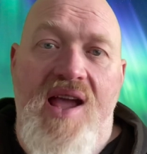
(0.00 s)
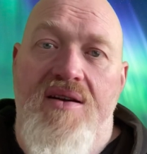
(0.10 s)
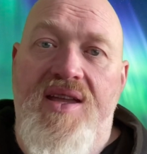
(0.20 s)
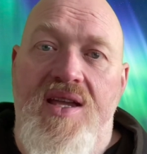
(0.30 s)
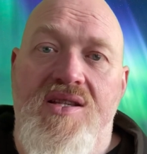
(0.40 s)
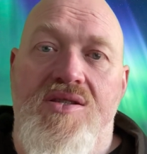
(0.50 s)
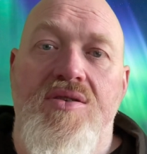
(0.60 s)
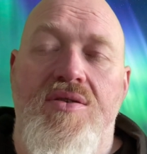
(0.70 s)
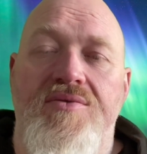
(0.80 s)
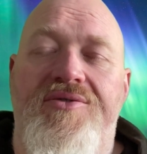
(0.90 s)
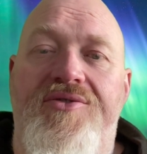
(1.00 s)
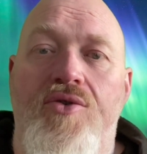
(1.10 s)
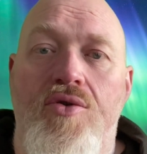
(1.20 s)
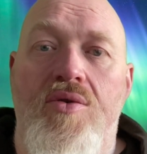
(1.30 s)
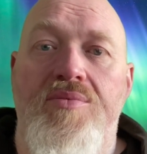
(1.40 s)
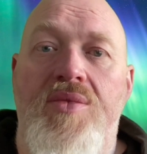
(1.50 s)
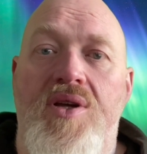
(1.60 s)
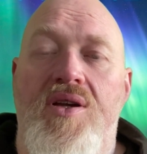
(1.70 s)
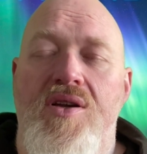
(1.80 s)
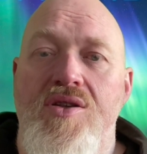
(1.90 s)
our kids to conform
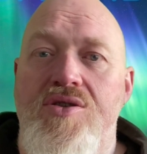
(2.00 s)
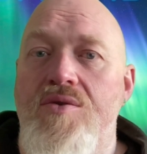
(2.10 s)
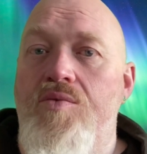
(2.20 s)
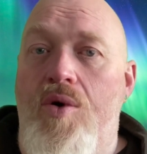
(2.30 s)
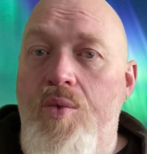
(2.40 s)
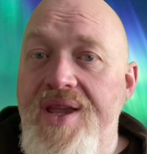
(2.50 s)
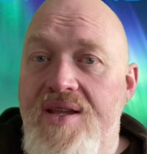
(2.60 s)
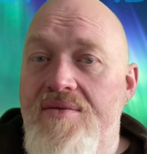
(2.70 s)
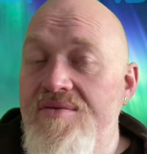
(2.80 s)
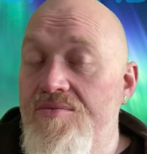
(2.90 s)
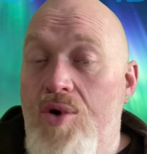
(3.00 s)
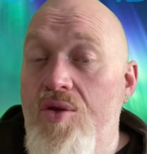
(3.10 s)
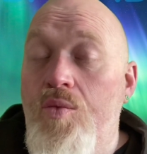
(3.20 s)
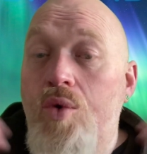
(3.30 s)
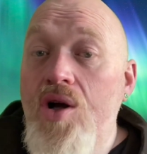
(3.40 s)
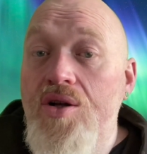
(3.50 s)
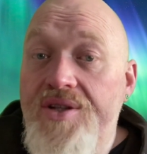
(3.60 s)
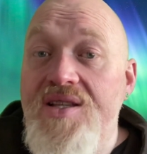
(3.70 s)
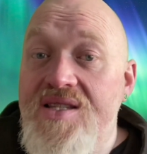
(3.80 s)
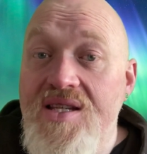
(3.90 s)
to what we what the world
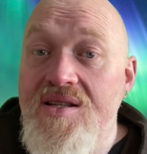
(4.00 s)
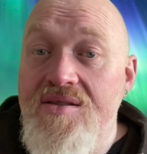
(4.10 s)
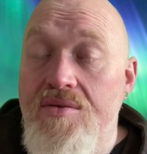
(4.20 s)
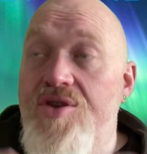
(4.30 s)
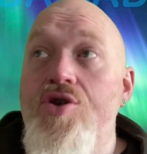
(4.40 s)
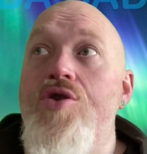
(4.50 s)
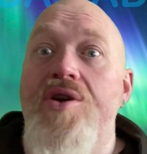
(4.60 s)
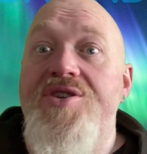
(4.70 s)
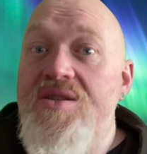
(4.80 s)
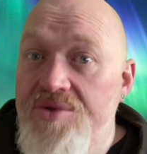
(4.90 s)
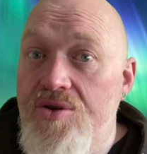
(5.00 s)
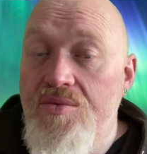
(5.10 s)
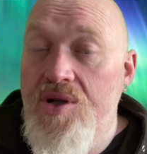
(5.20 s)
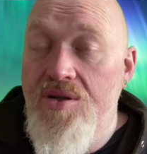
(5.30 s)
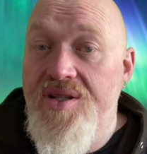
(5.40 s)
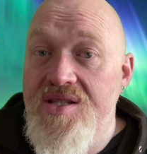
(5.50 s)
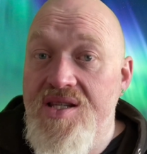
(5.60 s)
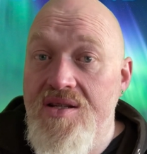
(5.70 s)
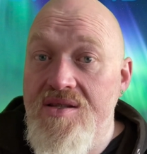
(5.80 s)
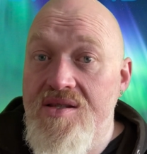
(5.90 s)
considers the neurotypical world
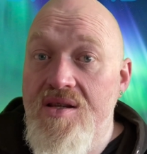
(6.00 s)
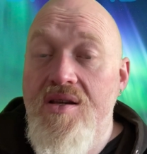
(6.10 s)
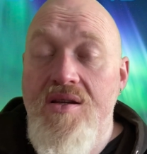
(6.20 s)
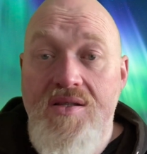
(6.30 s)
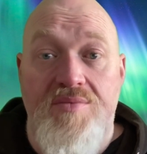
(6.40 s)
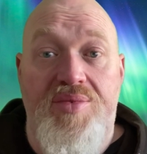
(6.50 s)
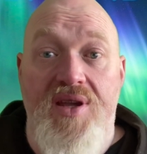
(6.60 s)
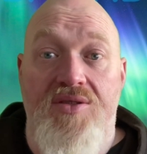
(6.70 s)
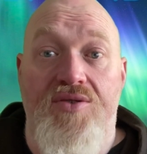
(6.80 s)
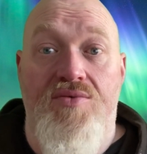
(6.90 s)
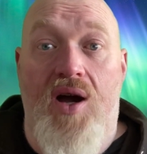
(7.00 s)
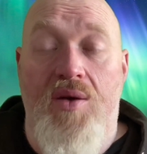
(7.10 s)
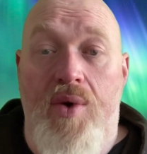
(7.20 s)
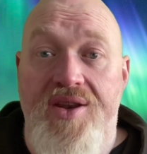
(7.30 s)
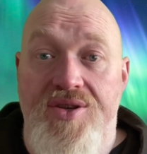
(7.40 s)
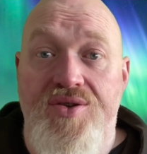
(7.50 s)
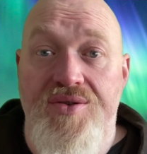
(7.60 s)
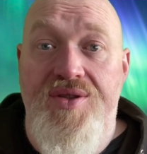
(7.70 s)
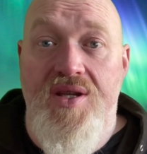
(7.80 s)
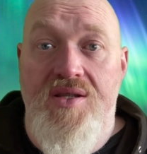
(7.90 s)
considers to be the right way to do
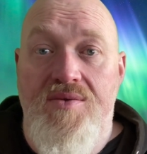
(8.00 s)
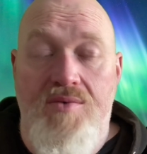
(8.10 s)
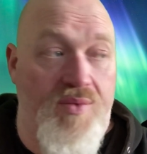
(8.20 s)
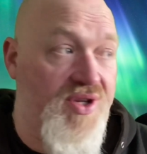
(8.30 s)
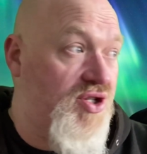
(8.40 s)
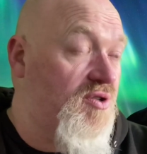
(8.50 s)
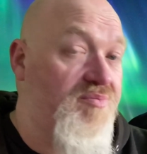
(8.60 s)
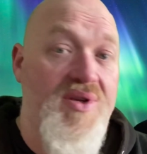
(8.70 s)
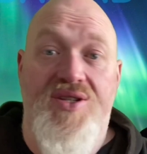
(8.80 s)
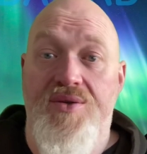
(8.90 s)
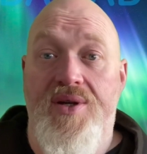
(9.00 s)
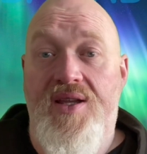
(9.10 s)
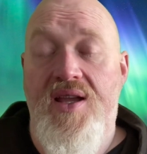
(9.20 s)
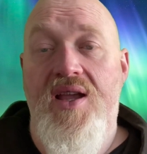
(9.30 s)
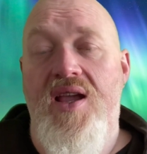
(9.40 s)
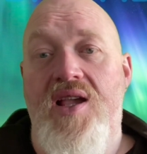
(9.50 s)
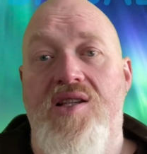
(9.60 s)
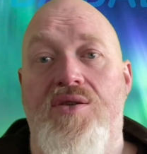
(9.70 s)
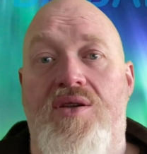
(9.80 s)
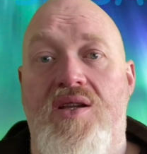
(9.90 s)
things what we should be doing
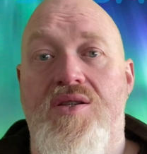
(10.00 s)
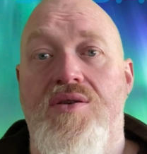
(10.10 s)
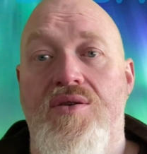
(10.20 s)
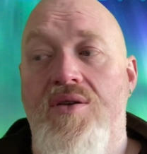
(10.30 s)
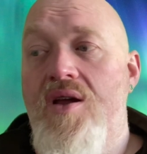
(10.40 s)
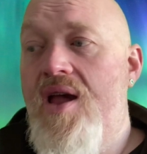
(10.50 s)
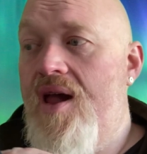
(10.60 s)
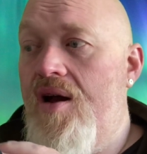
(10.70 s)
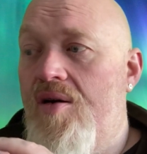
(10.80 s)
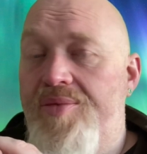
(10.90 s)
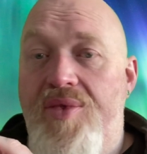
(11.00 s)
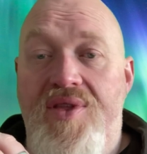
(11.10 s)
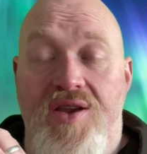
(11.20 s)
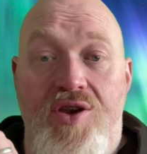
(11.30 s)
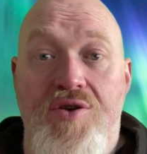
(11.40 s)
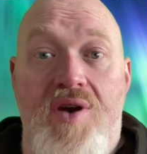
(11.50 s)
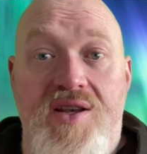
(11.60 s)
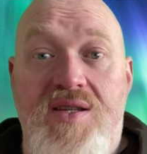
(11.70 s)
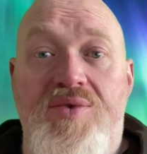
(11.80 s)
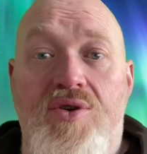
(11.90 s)
is looking to help the
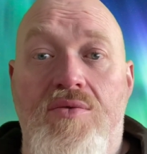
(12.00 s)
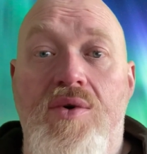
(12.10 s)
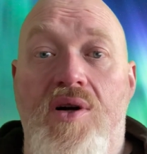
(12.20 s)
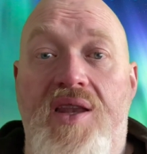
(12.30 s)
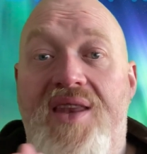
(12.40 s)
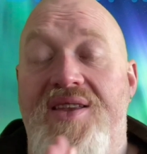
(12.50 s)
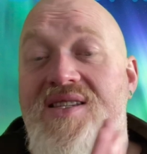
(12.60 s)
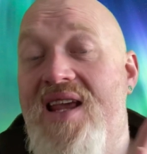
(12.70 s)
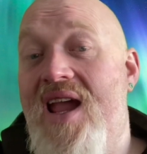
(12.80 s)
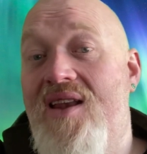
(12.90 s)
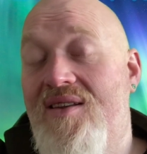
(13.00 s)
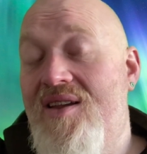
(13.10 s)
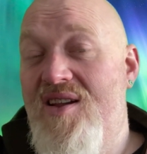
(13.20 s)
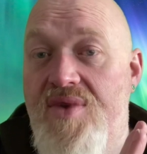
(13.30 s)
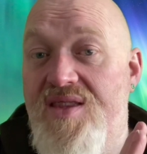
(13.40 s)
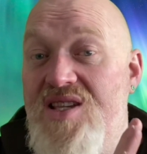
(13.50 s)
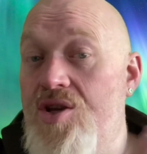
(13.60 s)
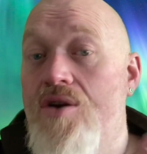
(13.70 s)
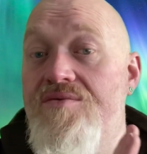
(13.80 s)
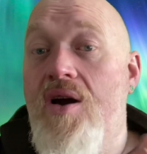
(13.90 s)
neurotypical world understand that there's
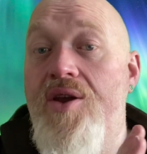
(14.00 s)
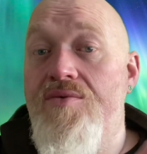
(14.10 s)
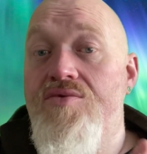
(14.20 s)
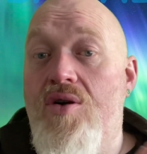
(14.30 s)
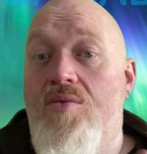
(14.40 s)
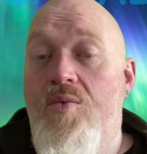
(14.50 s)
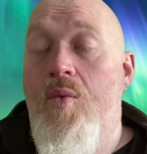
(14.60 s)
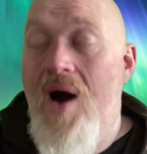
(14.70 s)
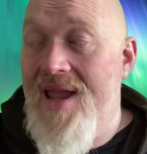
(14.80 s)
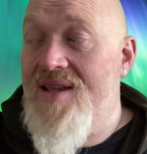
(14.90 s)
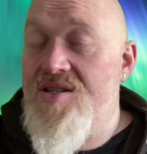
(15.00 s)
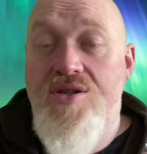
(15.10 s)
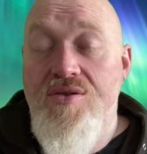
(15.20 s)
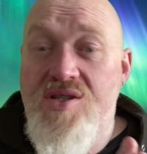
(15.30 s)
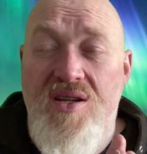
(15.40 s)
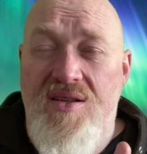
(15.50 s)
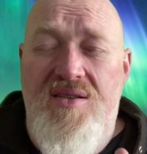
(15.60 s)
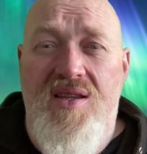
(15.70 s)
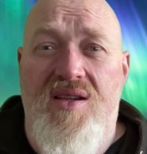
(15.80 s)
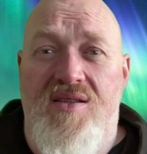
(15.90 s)
no right or wrong way to do certain
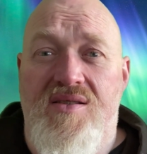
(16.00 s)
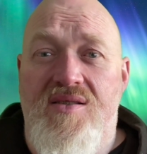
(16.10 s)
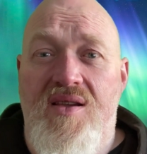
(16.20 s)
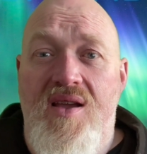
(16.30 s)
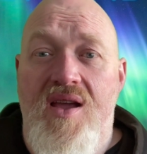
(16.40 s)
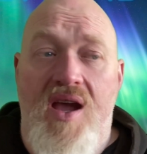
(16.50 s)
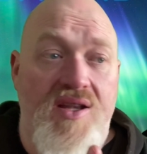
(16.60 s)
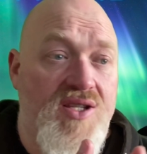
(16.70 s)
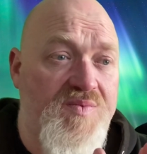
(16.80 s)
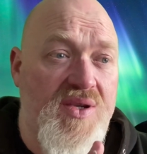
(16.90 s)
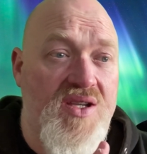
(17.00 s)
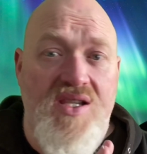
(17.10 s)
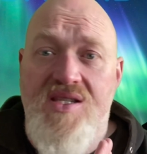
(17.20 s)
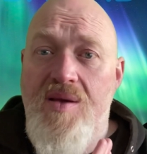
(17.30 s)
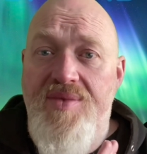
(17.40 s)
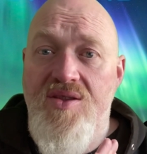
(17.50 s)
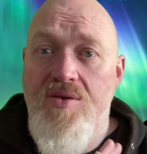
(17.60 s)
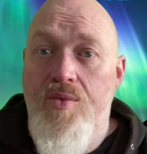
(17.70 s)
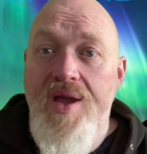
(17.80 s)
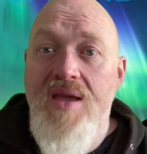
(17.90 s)
things and just because it's something
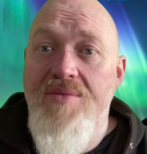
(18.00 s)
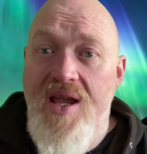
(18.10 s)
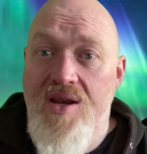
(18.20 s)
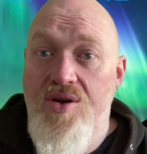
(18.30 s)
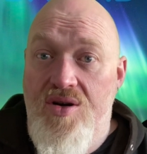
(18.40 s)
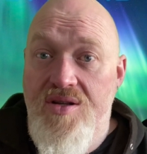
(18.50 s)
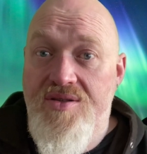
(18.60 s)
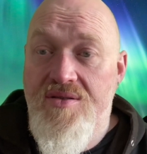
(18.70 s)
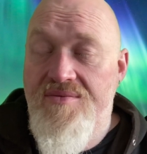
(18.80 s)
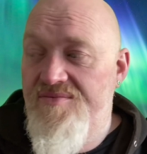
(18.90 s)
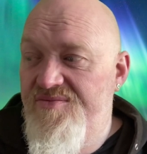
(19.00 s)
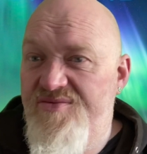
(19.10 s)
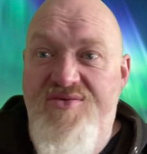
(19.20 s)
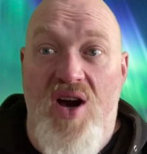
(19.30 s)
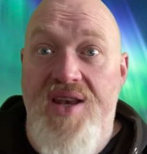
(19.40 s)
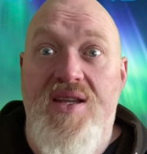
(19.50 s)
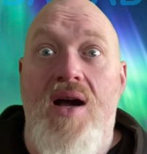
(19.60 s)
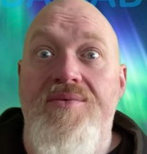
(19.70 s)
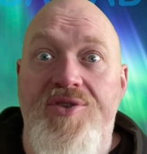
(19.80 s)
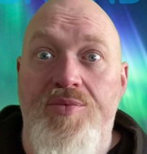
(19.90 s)
that we may not find
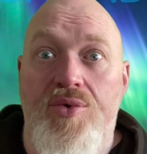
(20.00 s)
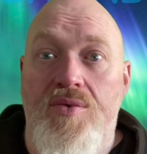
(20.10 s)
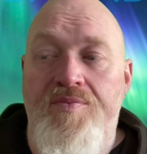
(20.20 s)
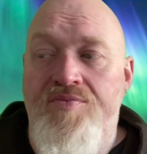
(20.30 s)
comfortable